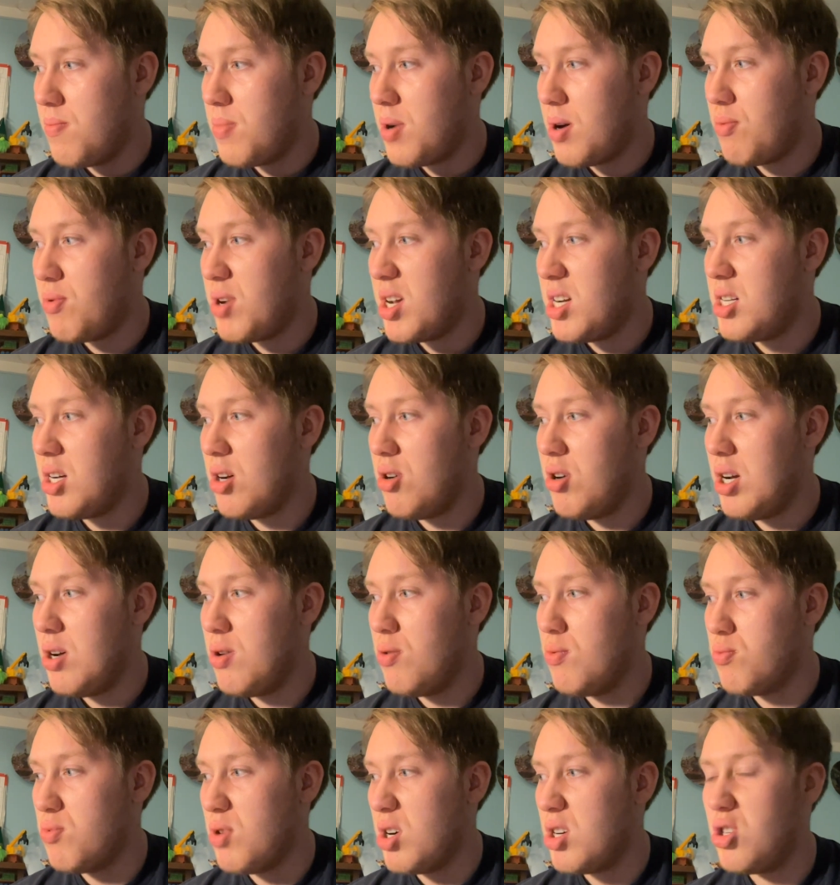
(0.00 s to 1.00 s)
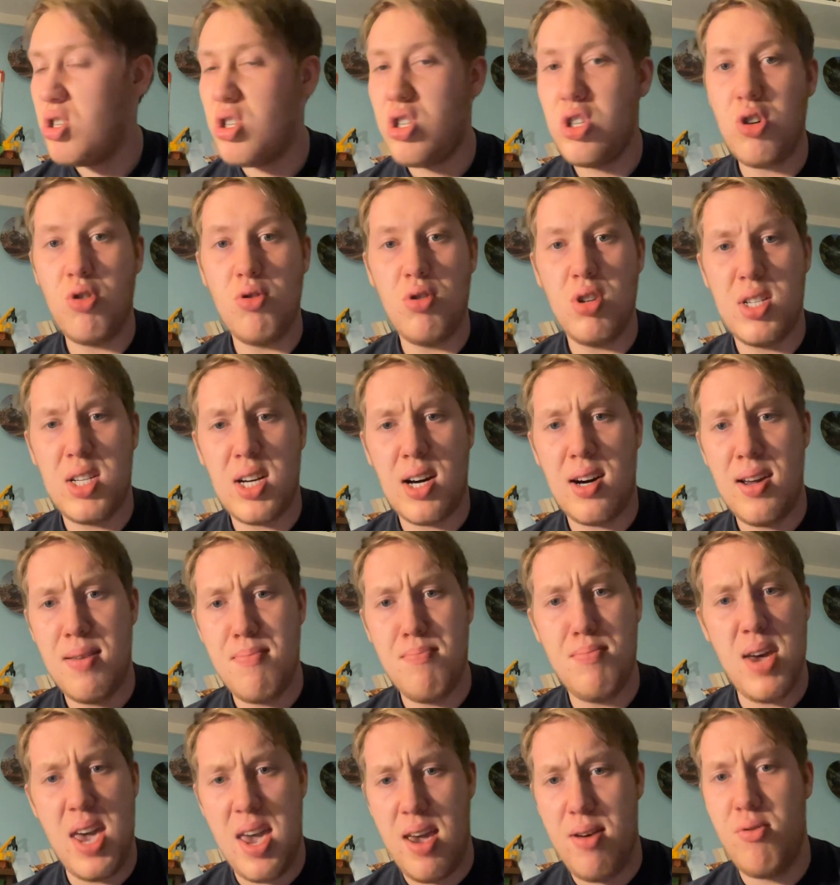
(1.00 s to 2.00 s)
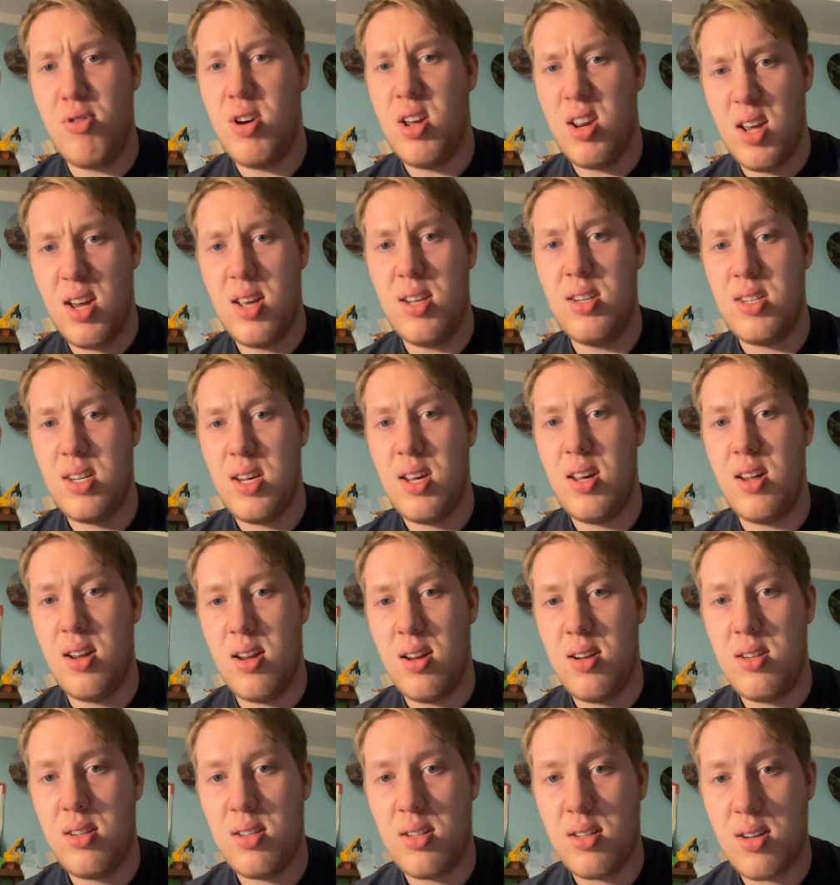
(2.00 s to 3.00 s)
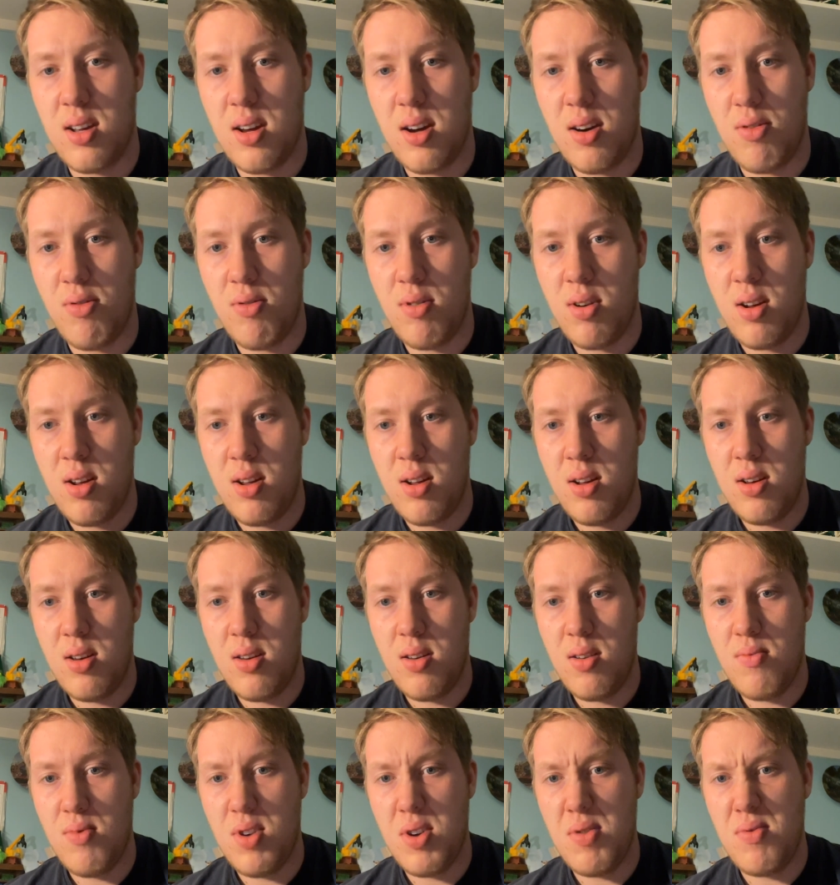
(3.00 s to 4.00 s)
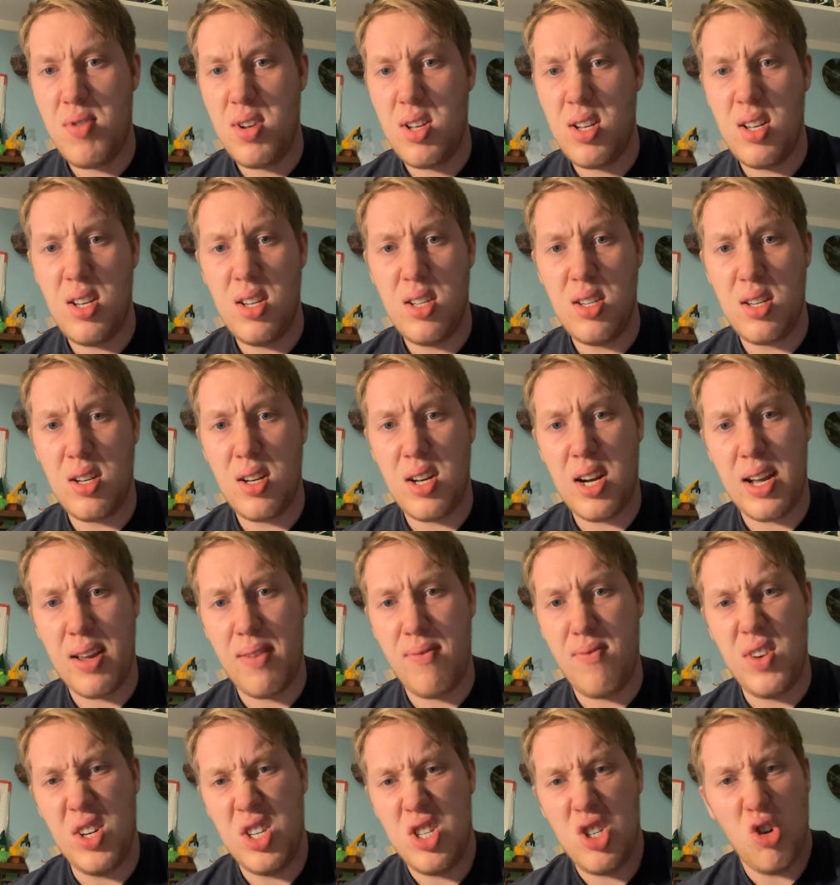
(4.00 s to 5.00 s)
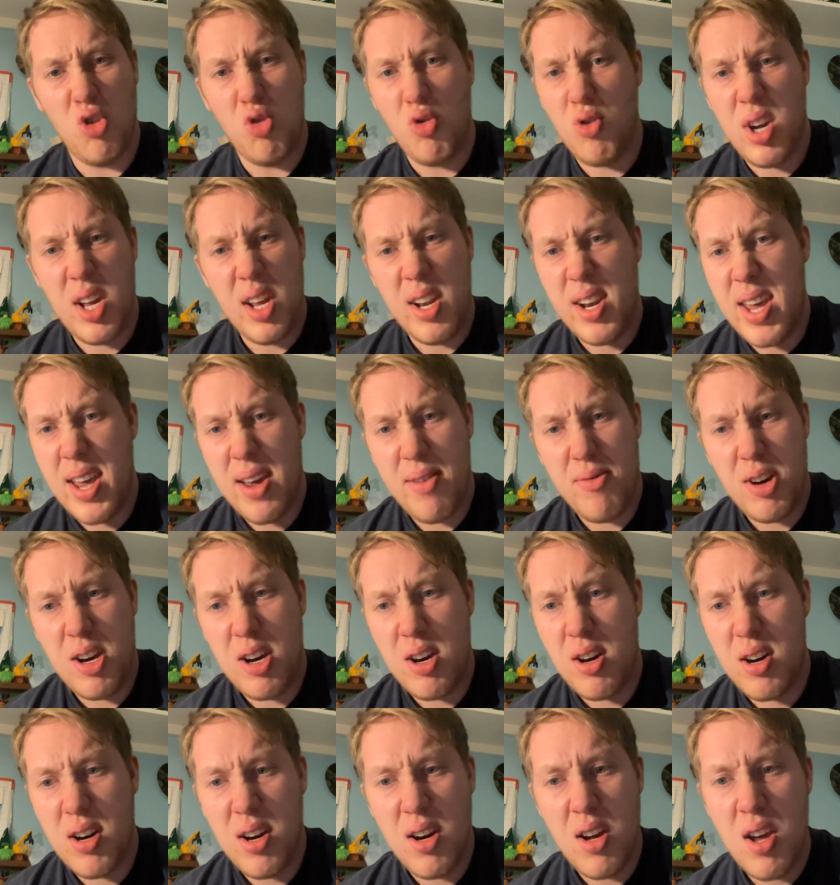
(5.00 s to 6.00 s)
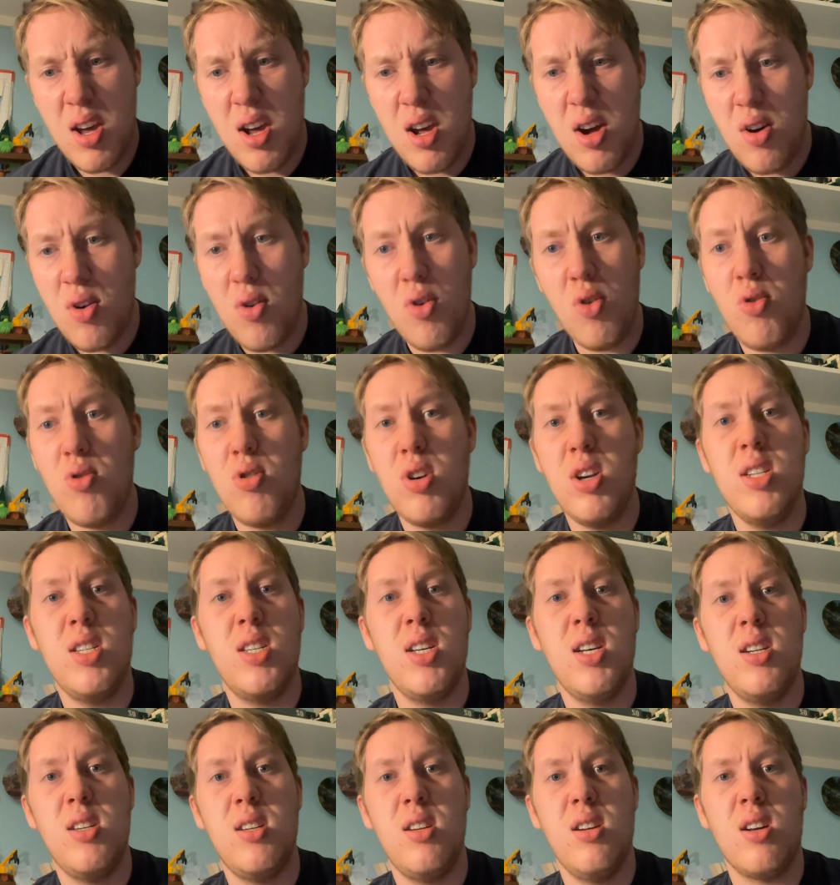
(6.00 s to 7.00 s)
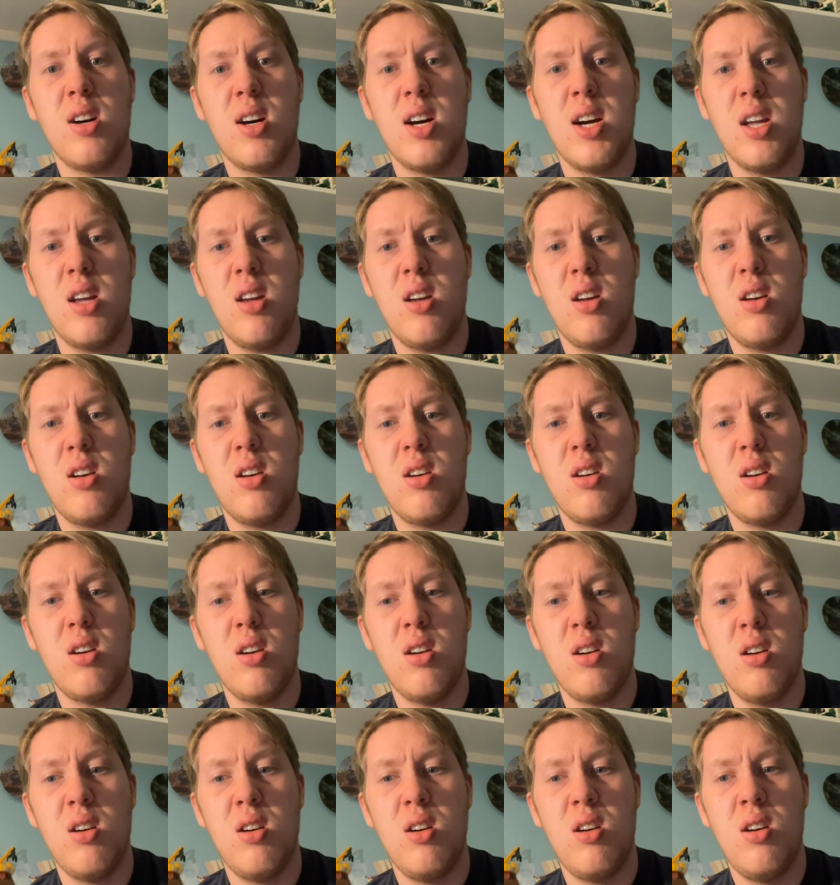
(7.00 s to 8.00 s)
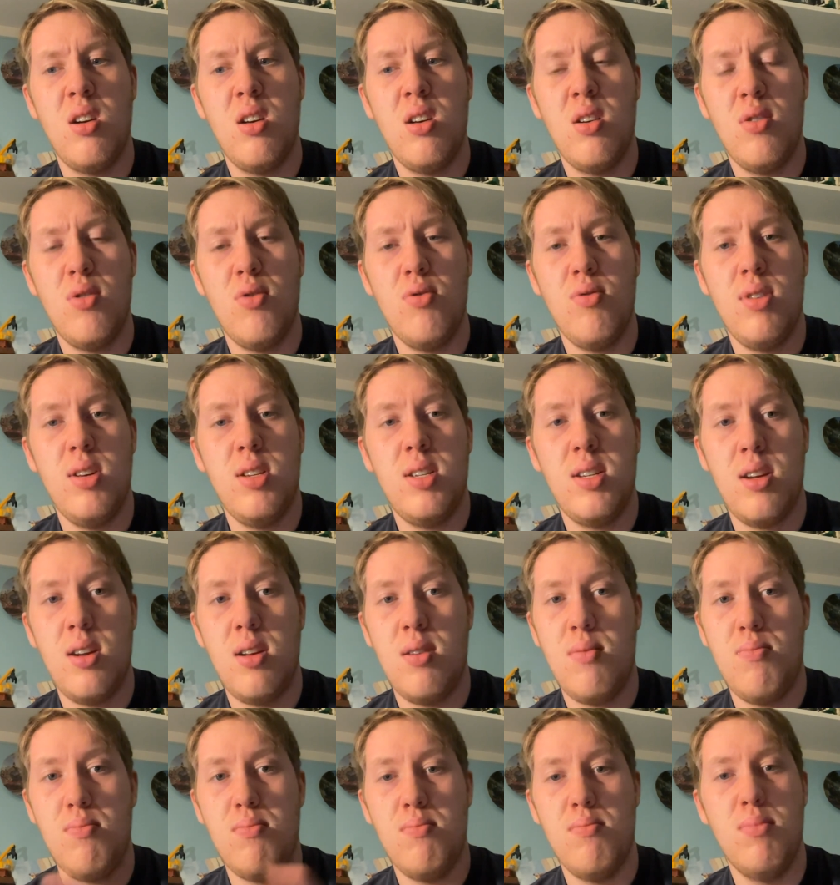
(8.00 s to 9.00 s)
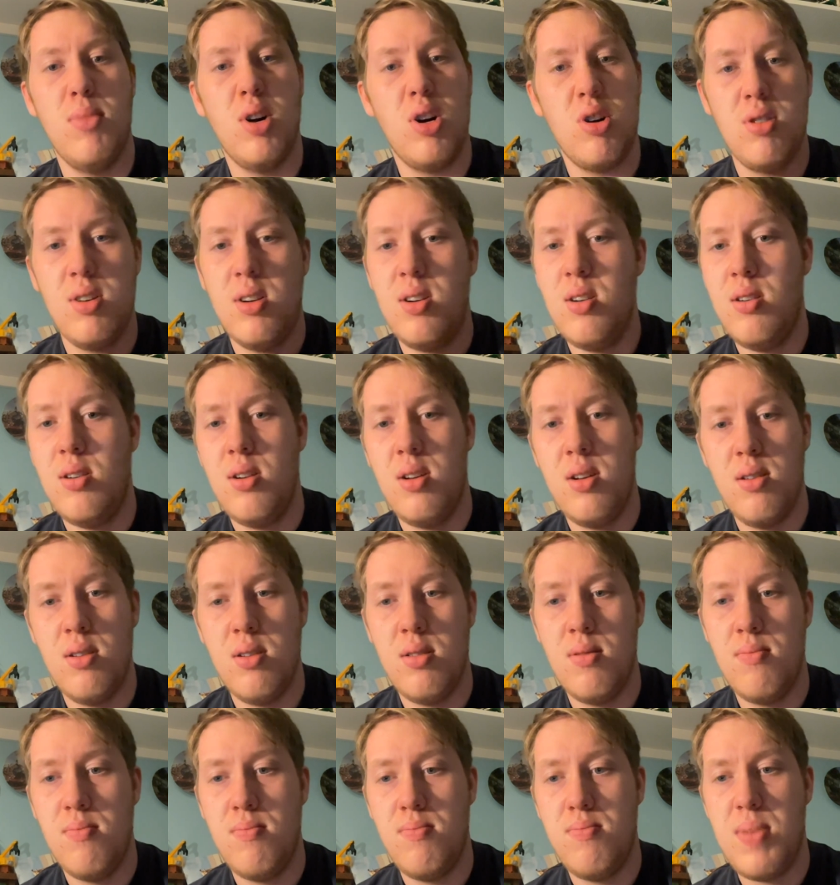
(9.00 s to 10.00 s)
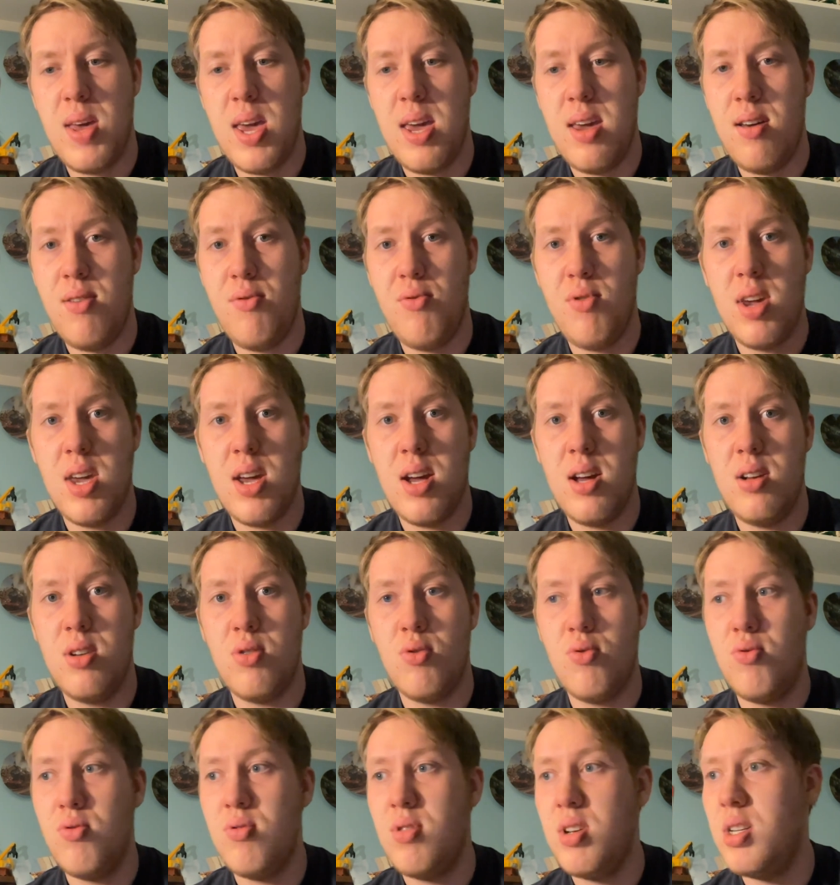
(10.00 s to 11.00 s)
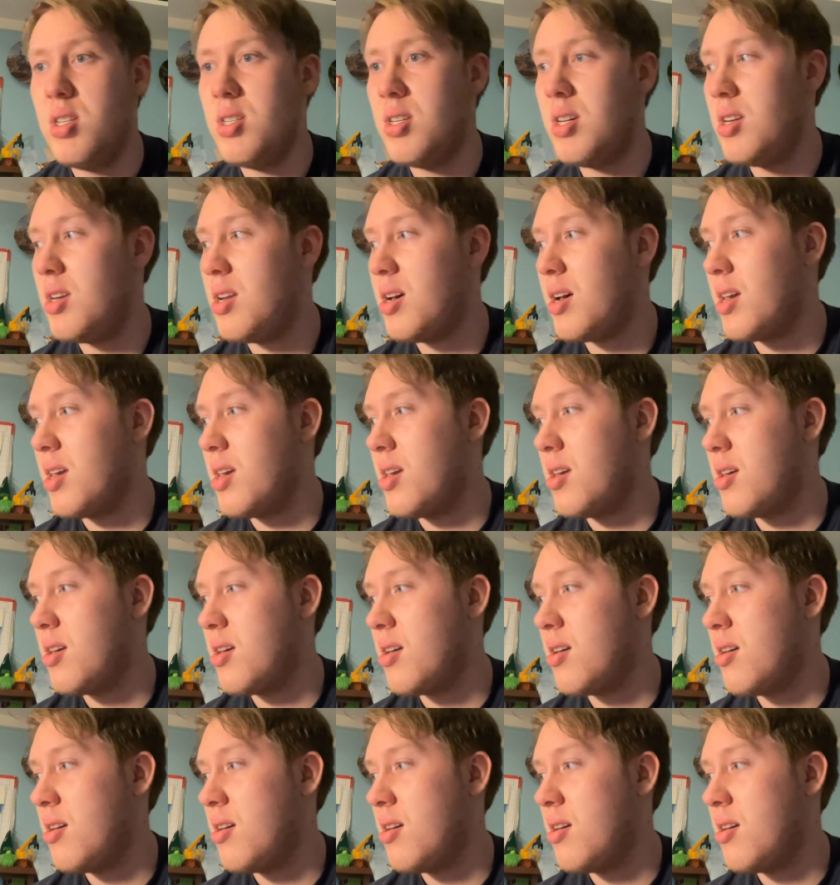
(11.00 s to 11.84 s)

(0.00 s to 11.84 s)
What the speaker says: we don't know what sort of time period is it though. Whether it is like Victorian era, or is it a modern period, or is it like